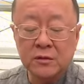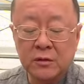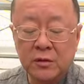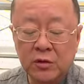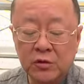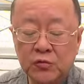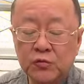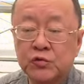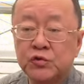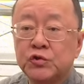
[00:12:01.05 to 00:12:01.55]

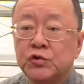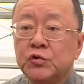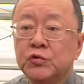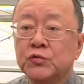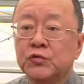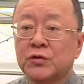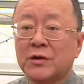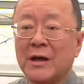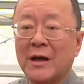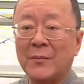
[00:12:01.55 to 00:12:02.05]
new shoot
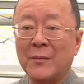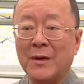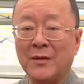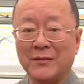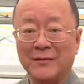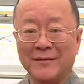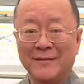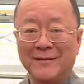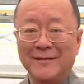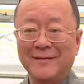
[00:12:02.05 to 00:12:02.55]
to come out
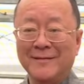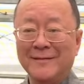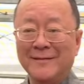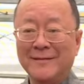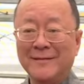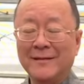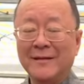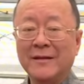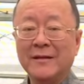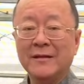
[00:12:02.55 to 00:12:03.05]

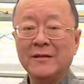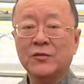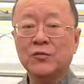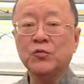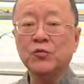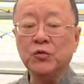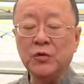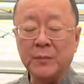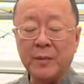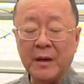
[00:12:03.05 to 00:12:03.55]

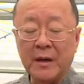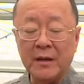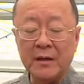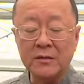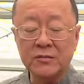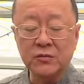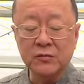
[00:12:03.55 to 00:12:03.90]
to repot it.